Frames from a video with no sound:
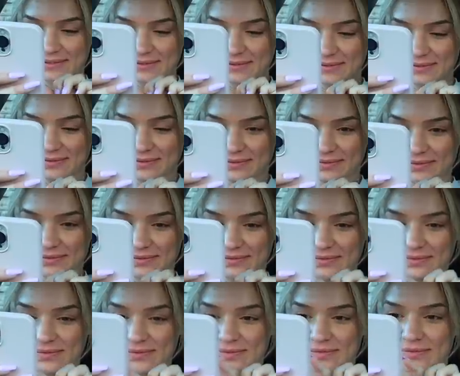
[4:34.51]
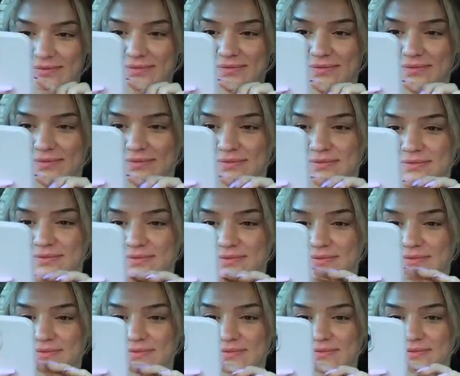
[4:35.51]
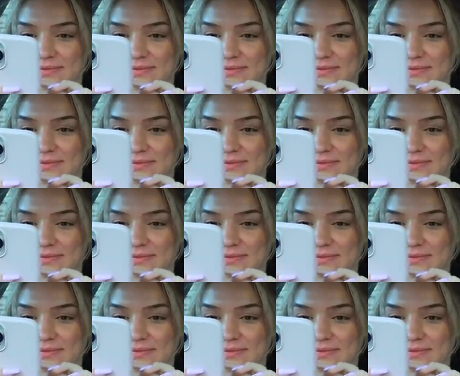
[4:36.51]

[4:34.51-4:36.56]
This person isn't speaking.